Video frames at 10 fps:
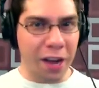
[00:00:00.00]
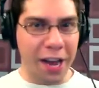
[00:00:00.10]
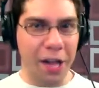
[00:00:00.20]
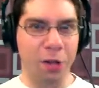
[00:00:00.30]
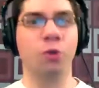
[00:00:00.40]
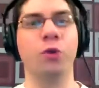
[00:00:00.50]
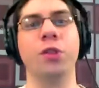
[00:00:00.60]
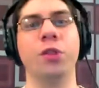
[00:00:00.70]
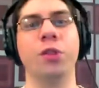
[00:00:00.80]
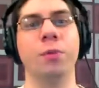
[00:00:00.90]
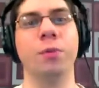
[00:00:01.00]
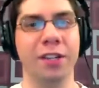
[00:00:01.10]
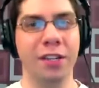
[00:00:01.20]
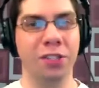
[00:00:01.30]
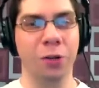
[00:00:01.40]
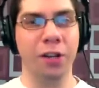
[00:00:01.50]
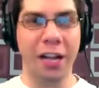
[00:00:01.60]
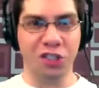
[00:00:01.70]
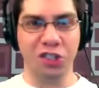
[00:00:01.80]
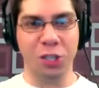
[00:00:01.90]
algorithm that it does, so
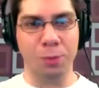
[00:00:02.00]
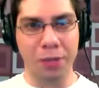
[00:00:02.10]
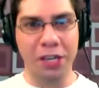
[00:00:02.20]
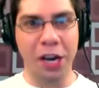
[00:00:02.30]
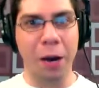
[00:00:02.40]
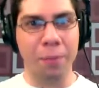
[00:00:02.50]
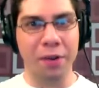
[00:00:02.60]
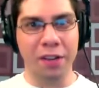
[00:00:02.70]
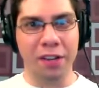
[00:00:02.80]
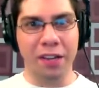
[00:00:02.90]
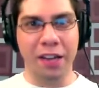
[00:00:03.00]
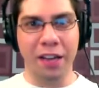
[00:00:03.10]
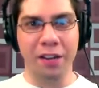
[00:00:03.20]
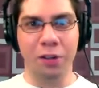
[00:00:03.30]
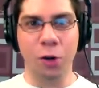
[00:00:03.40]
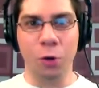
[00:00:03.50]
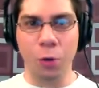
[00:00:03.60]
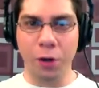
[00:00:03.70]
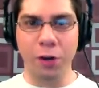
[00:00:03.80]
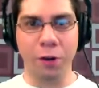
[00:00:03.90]
it'll actually speed up and it'll go
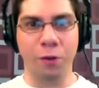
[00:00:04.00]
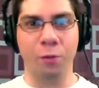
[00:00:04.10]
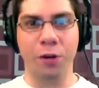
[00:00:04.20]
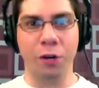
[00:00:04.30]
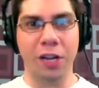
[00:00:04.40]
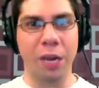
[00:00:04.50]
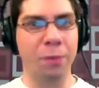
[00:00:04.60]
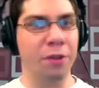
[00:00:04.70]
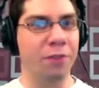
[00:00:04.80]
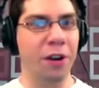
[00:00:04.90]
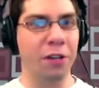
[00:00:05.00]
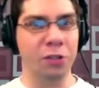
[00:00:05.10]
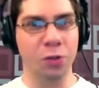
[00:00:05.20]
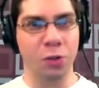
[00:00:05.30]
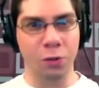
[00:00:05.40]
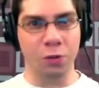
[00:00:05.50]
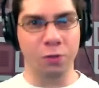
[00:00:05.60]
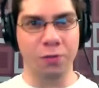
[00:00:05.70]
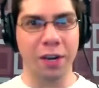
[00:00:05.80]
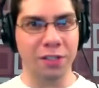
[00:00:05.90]
quicker when you're copying a file to a new
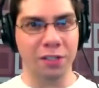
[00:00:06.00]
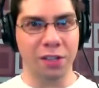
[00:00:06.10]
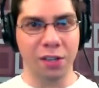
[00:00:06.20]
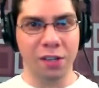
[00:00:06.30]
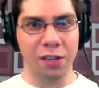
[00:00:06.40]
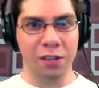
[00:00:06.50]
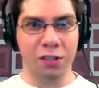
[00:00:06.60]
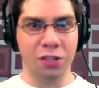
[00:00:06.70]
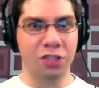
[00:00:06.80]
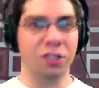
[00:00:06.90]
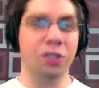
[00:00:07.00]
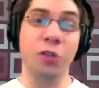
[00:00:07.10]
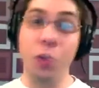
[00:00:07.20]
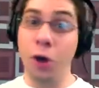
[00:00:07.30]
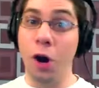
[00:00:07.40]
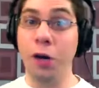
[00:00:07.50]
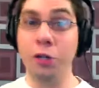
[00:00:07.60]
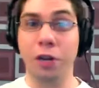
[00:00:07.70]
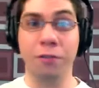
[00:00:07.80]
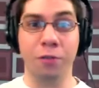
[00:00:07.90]
device, such as a new hard
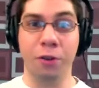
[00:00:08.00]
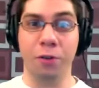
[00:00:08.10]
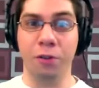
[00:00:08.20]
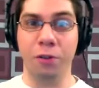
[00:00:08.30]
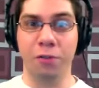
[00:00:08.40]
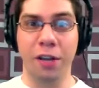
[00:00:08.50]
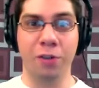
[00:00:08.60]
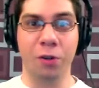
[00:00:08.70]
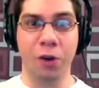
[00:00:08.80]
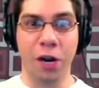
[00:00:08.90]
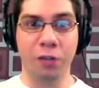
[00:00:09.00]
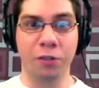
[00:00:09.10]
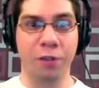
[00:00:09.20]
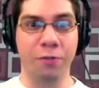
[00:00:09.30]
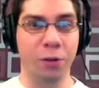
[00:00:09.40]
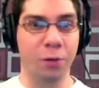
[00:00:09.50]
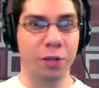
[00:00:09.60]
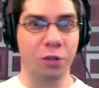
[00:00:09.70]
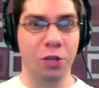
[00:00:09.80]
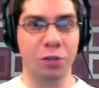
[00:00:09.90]
drive. If you're if you have a new hard drive and you
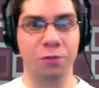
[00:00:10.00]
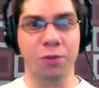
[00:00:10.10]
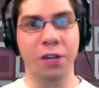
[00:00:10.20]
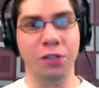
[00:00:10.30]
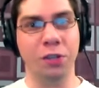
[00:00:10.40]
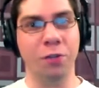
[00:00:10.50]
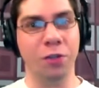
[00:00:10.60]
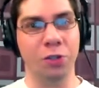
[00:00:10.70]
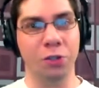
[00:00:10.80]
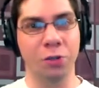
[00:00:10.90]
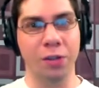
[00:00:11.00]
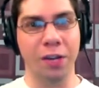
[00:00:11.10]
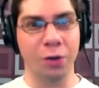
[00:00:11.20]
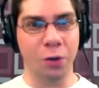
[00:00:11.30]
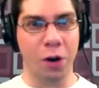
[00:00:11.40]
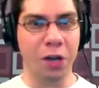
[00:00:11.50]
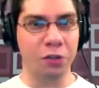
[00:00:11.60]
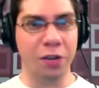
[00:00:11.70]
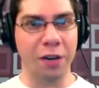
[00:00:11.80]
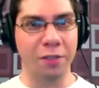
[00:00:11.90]
want to transfer files over to that new
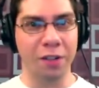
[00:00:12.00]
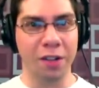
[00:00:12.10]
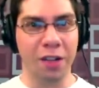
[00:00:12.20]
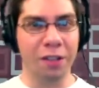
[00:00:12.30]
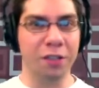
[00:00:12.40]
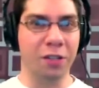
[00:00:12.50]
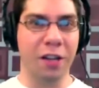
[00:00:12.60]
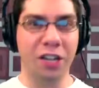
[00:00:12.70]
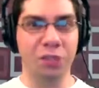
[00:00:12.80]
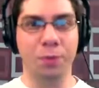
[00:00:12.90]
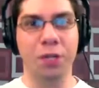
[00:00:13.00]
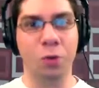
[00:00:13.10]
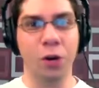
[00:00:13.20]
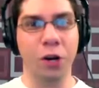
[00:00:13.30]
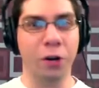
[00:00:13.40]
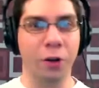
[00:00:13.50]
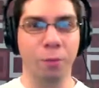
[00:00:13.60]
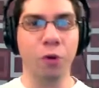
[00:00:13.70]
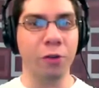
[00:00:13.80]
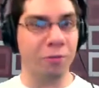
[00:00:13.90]
hard drive, this will actually be quicker
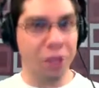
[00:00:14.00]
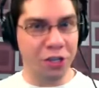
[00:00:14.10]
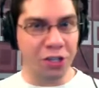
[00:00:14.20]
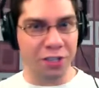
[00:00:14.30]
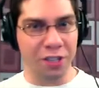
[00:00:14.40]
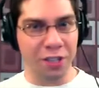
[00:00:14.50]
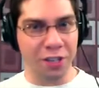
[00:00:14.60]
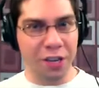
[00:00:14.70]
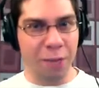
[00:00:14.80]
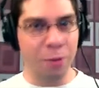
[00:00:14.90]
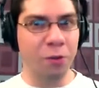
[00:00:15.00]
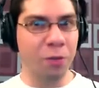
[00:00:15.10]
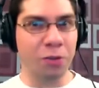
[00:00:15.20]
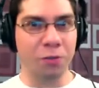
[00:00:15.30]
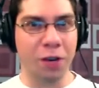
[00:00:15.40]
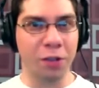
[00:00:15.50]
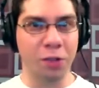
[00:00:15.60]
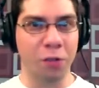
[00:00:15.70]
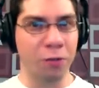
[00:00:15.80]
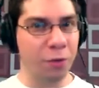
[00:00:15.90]
and more efficient in moving those
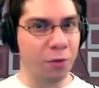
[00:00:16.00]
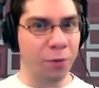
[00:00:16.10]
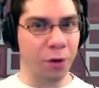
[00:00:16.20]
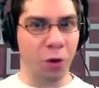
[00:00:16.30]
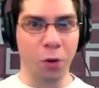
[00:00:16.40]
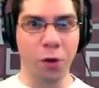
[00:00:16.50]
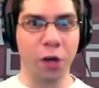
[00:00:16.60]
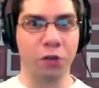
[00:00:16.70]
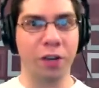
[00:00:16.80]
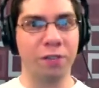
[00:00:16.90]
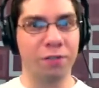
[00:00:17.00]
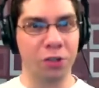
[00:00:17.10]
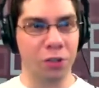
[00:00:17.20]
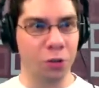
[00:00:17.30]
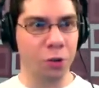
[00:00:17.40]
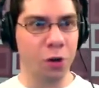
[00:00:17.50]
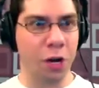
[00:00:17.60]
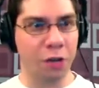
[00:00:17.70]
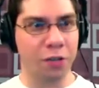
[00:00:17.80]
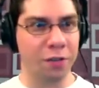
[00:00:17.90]
files over from your old hard drive to your new
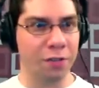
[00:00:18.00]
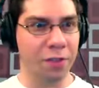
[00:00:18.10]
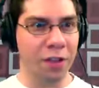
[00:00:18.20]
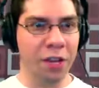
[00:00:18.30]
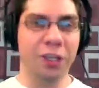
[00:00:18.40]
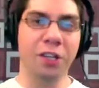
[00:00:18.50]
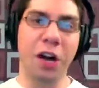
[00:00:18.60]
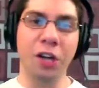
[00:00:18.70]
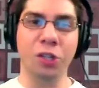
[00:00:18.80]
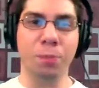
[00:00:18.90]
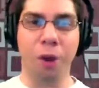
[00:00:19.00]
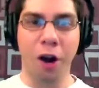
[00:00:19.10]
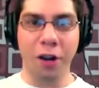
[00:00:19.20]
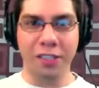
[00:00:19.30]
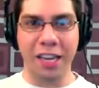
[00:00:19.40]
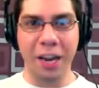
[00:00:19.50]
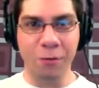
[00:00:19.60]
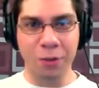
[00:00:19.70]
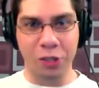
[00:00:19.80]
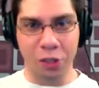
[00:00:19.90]
hard drive. You can also pause
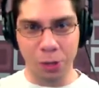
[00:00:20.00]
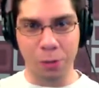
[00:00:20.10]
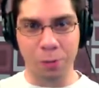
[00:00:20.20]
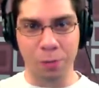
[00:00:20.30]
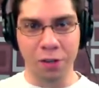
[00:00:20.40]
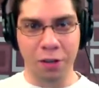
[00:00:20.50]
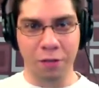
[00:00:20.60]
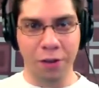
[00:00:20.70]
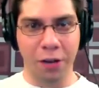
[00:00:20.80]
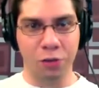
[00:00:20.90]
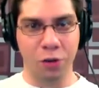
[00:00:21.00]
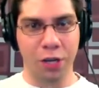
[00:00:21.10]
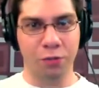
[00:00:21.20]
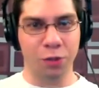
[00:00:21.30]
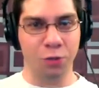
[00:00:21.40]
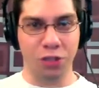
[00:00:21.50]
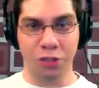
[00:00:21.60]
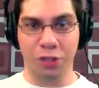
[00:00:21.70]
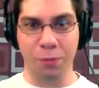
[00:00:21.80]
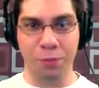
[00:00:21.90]
and resume mm-hmm. file transfers, which
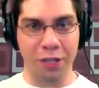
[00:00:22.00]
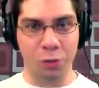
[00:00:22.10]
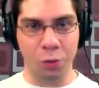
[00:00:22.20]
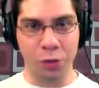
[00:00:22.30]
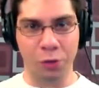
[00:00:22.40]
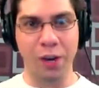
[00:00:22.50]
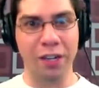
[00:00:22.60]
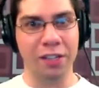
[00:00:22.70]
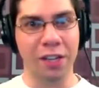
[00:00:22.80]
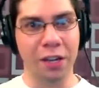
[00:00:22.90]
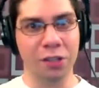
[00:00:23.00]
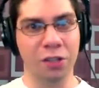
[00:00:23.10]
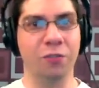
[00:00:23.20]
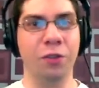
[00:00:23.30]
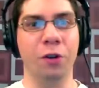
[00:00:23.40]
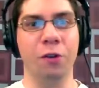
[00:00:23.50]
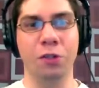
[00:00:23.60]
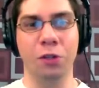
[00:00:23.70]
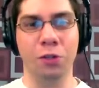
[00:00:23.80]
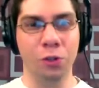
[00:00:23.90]
is something that's really great. So if oh, you're oh,
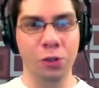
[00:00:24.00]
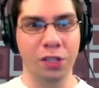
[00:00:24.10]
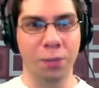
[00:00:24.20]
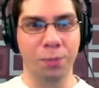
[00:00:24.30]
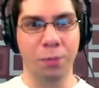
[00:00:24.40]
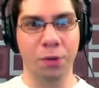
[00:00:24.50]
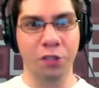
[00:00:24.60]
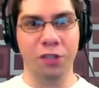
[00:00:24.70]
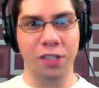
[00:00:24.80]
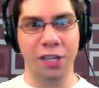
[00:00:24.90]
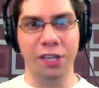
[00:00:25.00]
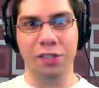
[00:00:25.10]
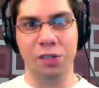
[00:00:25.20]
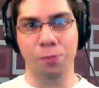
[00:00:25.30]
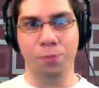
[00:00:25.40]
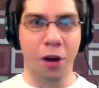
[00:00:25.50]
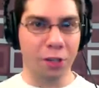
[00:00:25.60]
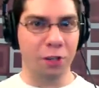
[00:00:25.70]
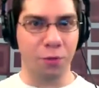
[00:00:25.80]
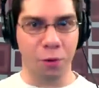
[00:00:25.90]
wow. you're doing something, but you need to
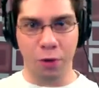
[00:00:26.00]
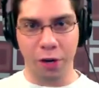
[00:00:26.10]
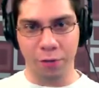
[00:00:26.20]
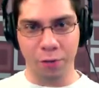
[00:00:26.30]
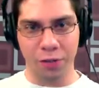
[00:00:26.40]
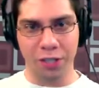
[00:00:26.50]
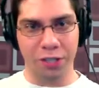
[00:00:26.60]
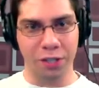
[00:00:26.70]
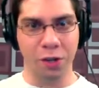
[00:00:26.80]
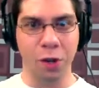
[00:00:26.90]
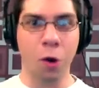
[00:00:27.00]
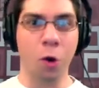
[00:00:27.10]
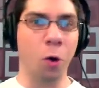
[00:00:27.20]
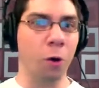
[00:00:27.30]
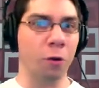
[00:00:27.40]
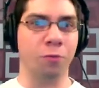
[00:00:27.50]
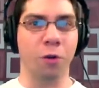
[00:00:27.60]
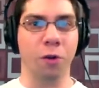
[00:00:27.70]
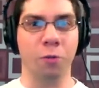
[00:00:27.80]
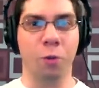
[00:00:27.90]
pause it for whatever reason, or
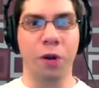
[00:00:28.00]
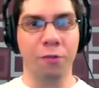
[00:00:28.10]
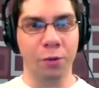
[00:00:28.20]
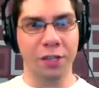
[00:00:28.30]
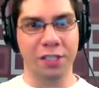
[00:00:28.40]
for whatever